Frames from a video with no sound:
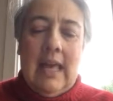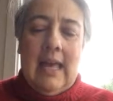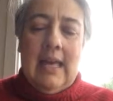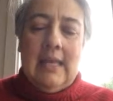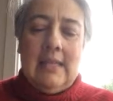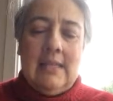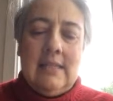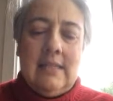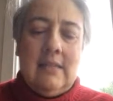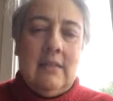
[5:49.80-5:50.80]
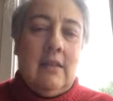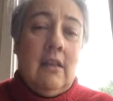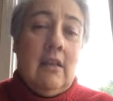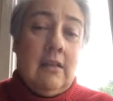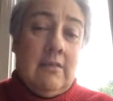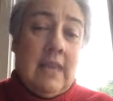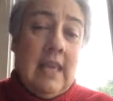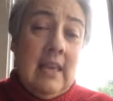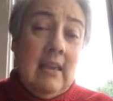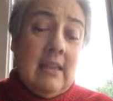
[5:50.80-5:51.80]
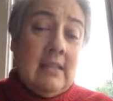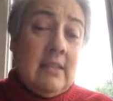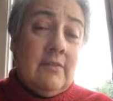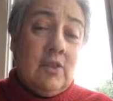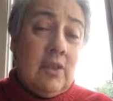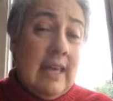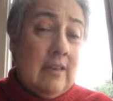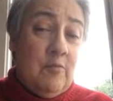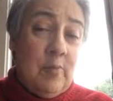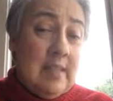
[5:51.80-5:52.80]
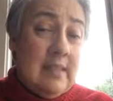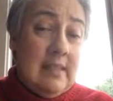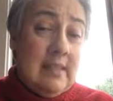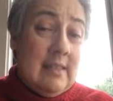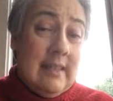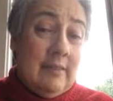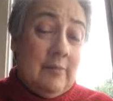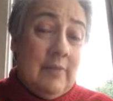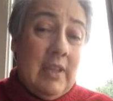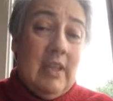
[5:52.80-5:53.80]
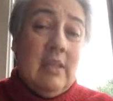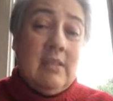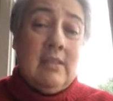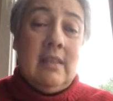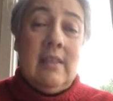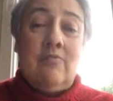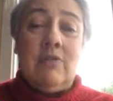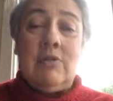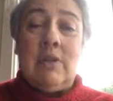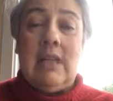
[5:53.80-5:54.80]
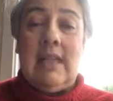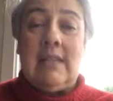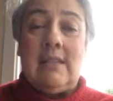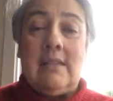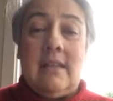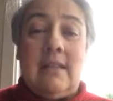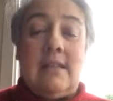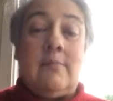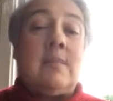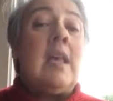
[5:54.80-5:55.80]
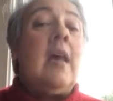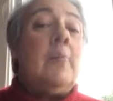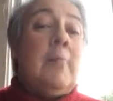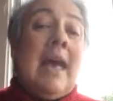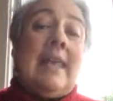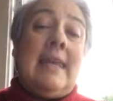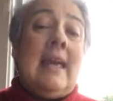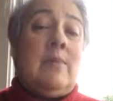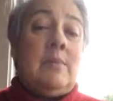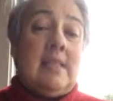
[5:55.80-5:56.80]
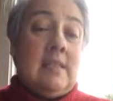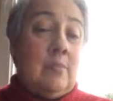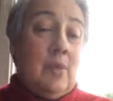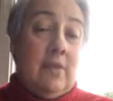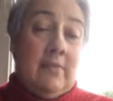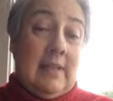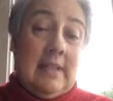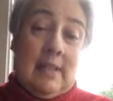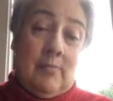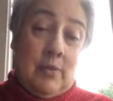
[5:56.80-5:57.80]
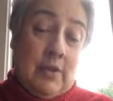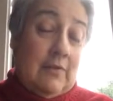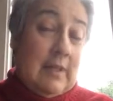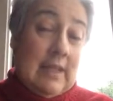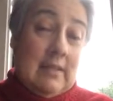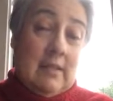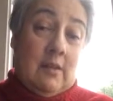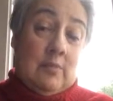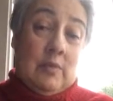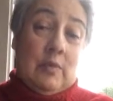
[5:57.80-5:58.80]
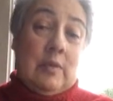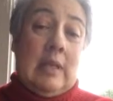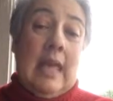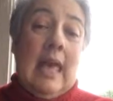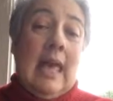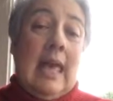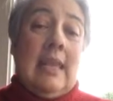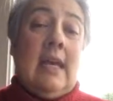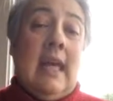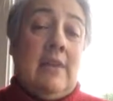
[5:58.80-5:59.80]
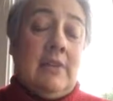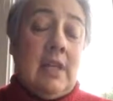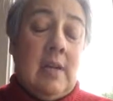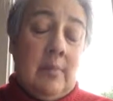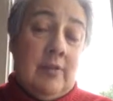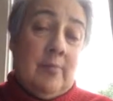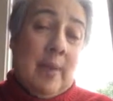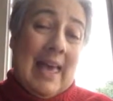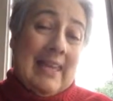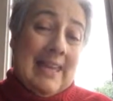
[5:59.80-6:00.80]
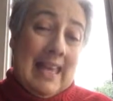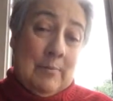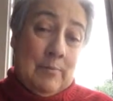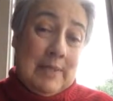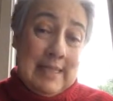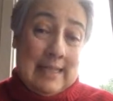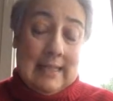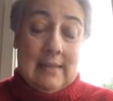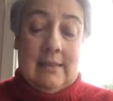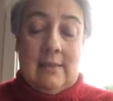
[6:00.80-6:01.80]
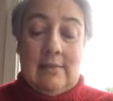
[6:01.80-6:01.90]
And a lot of the airlines have gone out of business now. So they're real collector's items. Pan Am is a perfect example. And I have a couple of Pan Am decks.